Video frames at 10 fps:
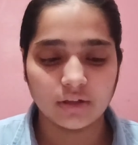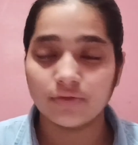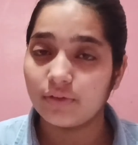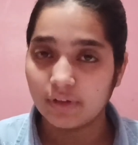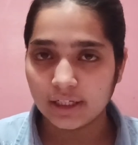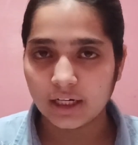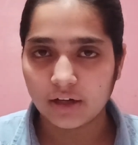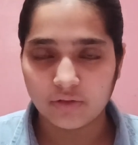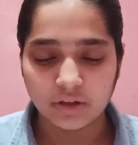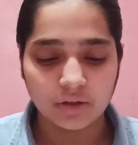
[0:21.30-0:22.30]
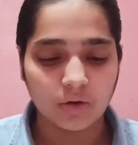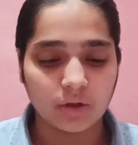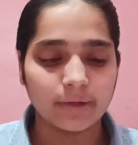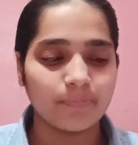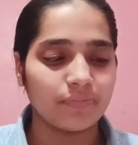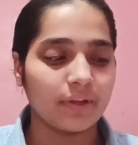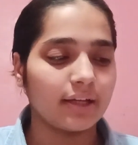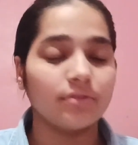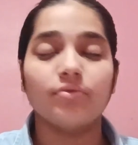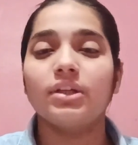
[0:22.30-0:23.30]
we will cover. Okay,
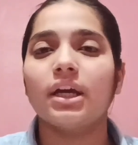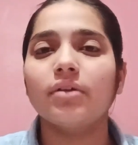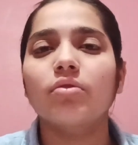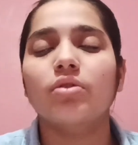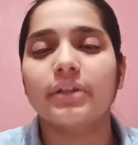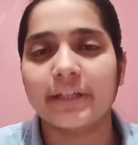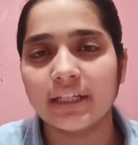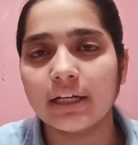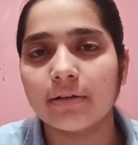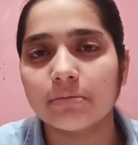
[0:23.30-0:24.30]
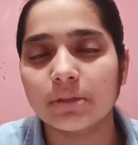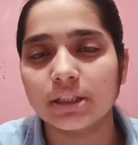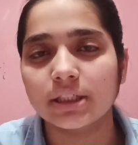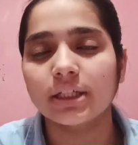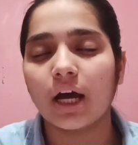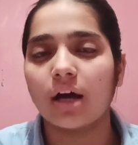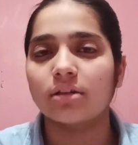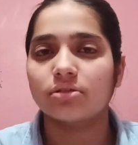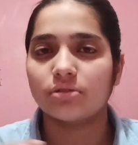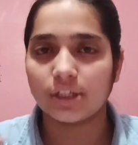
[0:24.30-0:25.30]
and we have already completed
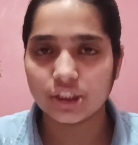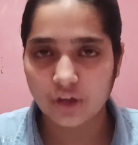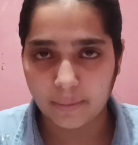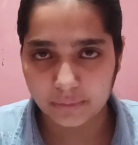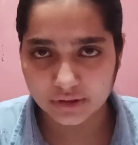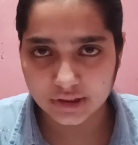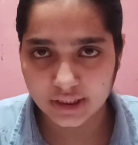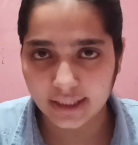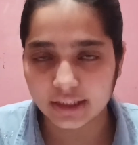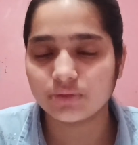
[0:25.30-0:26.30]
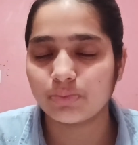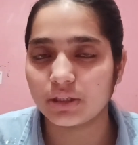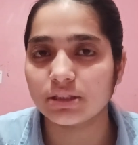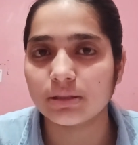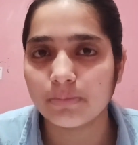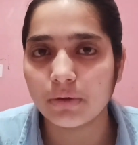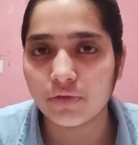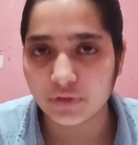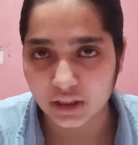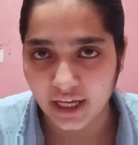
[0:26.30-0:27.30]
our three chapters, that is Principle
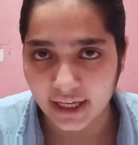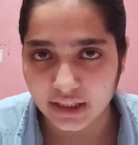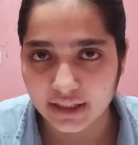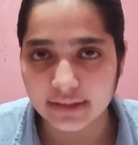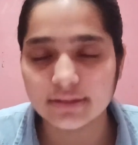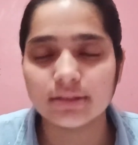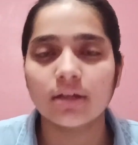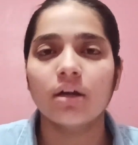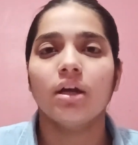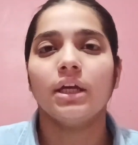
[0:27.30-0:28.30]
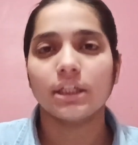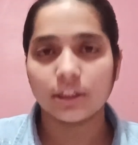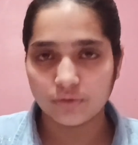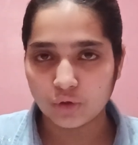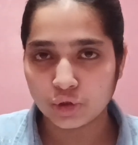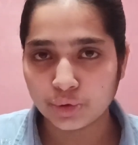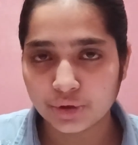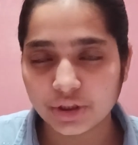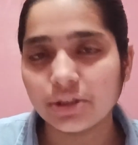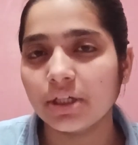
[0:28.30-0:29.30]
of Inheritance,
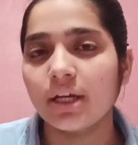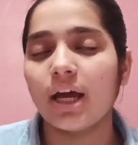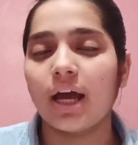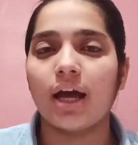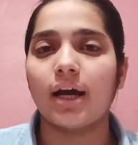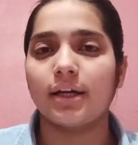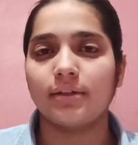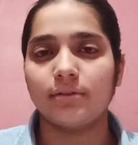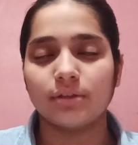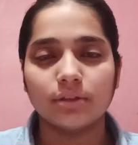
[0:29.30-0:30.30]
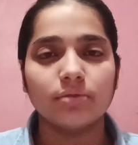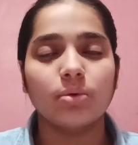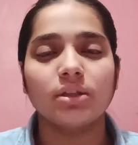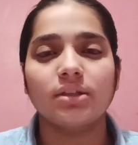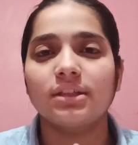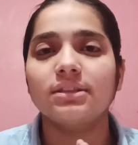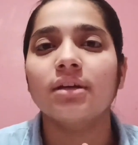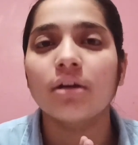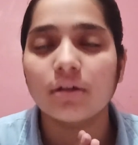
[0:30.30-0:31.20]
Evolution, and third one is